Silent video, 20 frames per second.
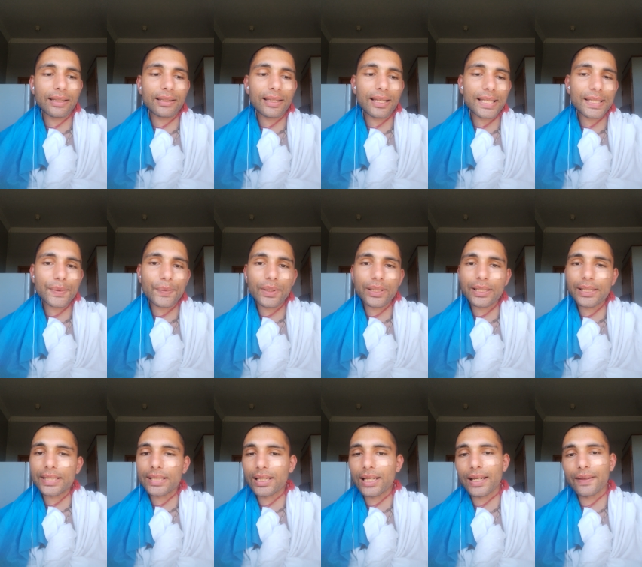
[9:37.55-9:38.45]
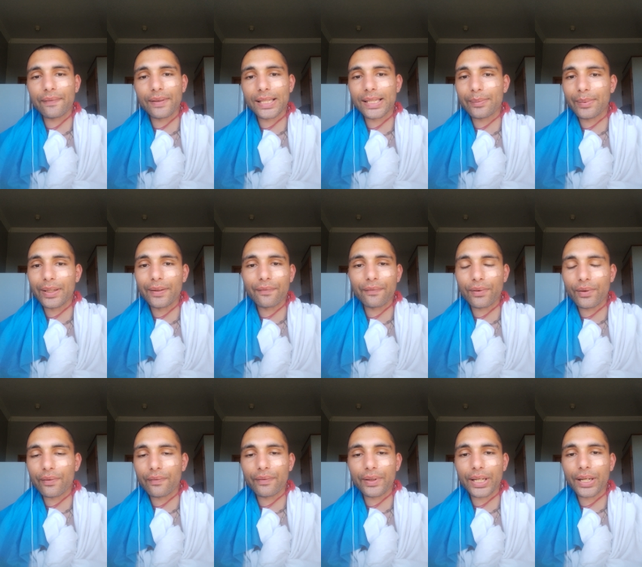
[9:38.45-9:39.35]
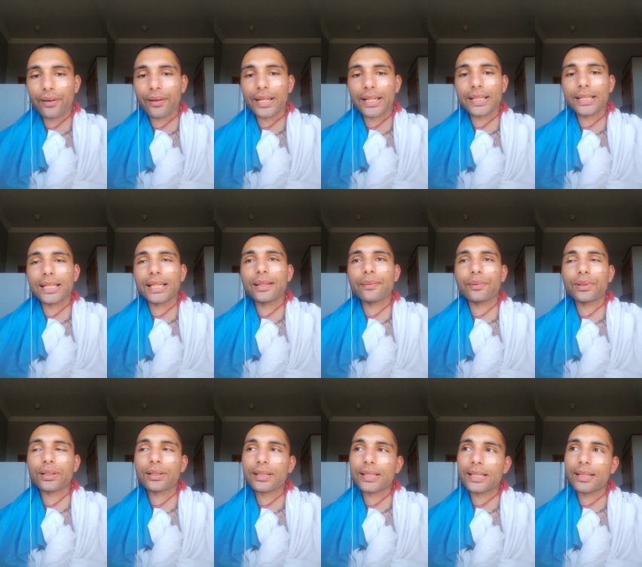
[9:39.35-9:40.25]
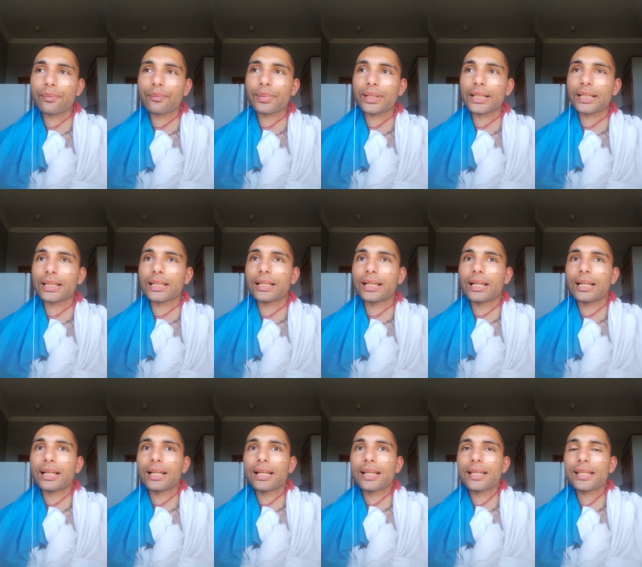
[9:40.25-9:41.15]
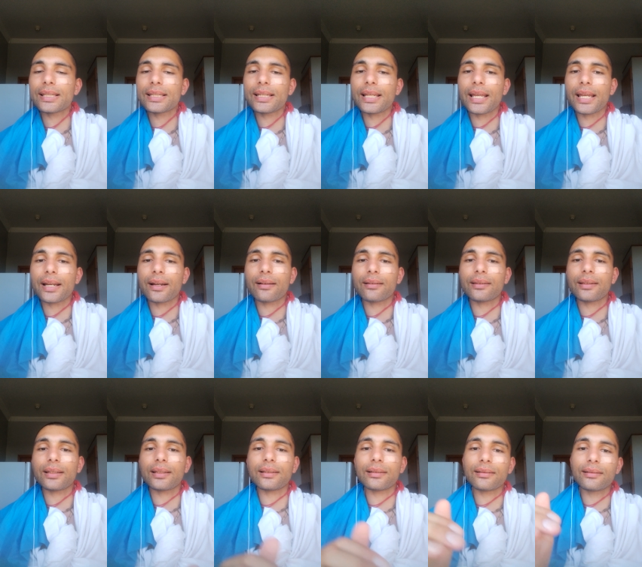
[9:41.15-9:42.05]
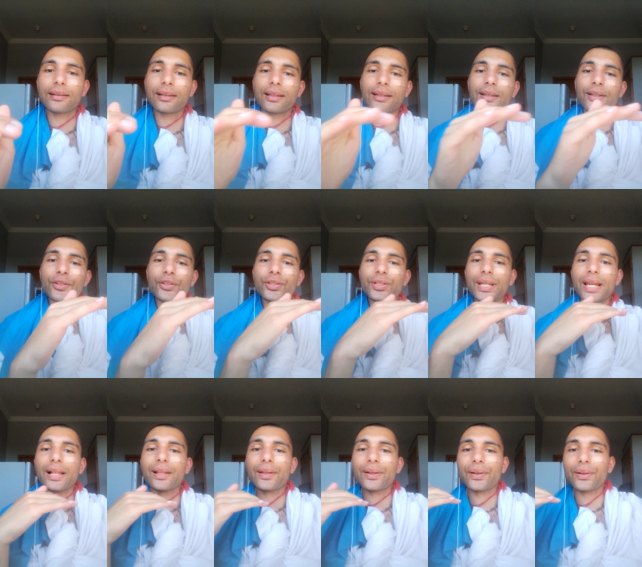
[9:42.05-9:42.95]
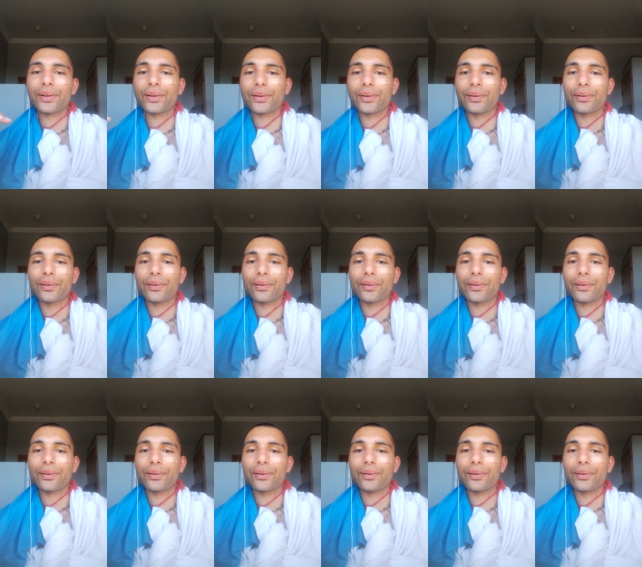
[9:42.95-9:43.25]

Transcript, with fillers: that's what this life is meant for, for going deep, not simply staying on the shallow